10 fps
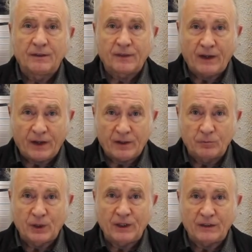then I can
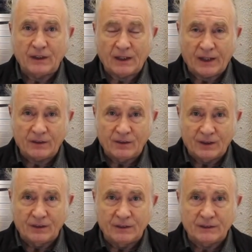put in the
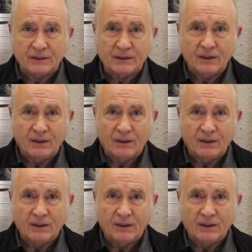electricals